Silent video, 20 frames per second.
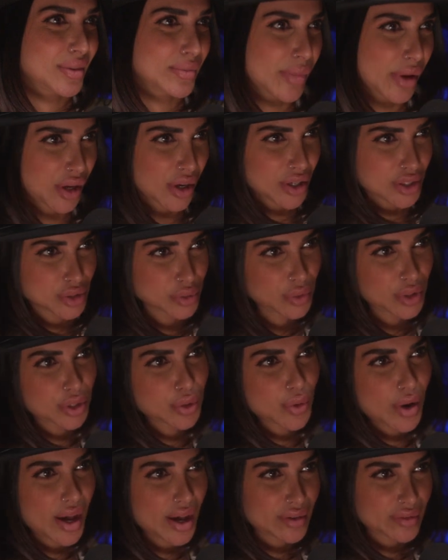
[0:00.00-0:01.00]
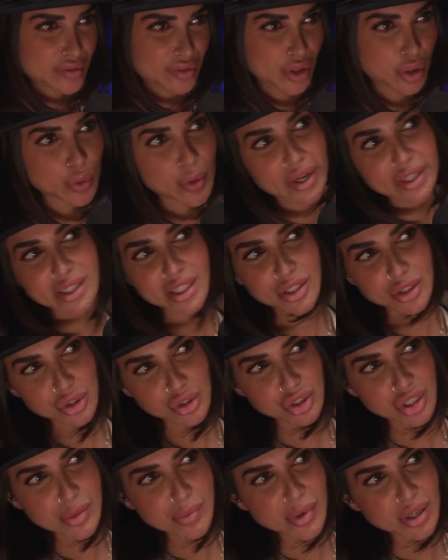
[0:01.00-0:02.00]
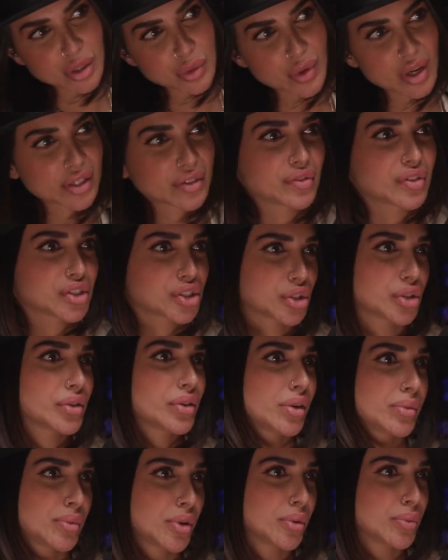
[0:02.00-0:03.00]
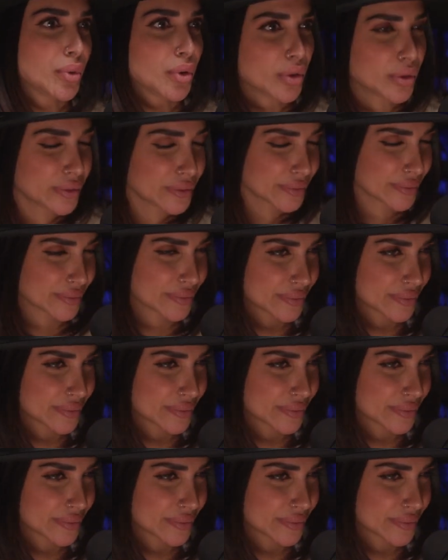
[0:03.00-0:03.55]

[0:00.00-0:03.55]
because we do have great leadership and great visionary people.